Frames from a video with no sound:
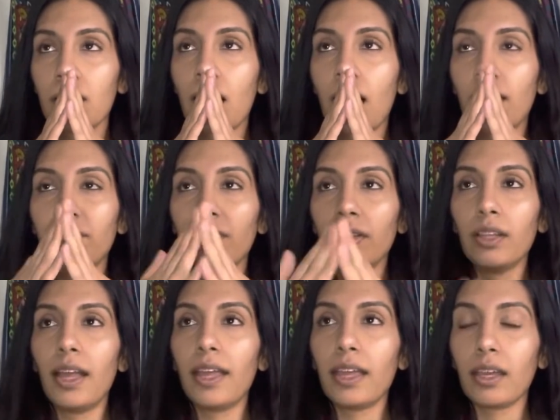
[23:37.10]
I feel
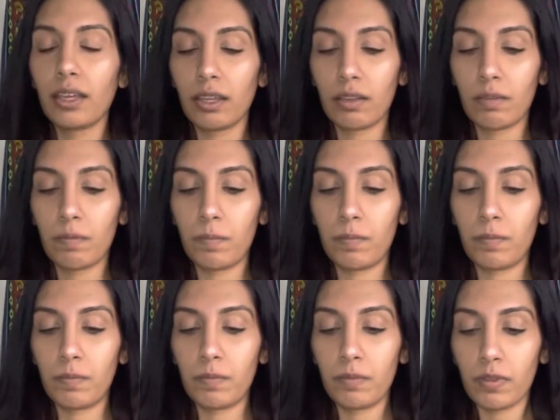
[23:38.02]
like
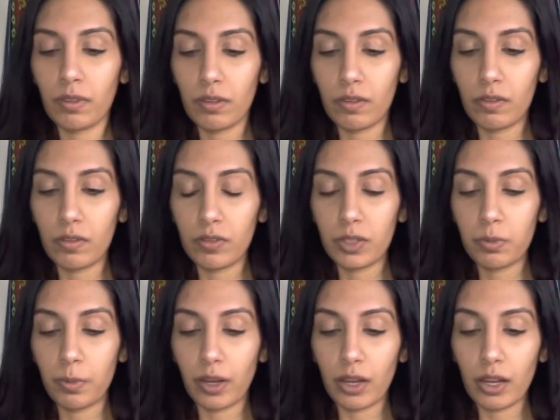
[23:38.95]

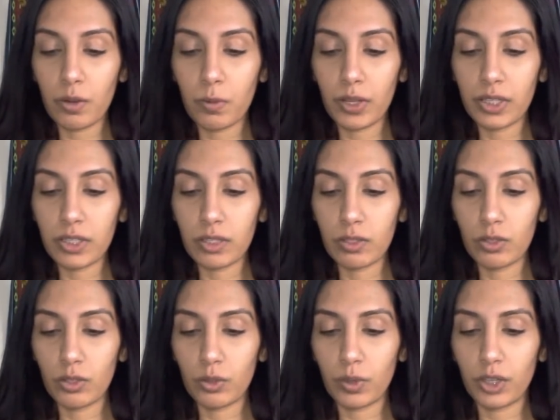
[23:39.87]
Spirit wants
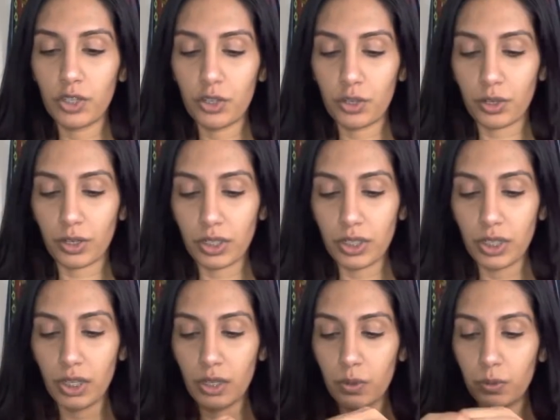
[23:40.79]
to assure to
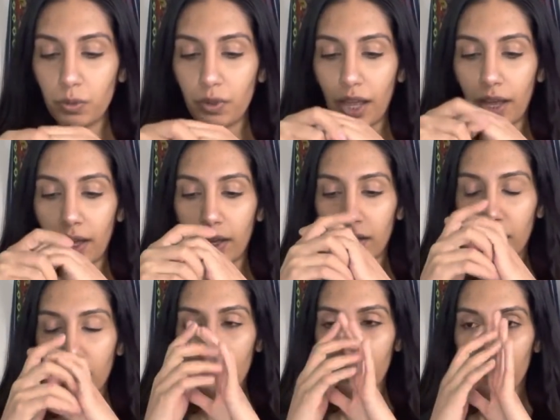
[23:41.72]
you that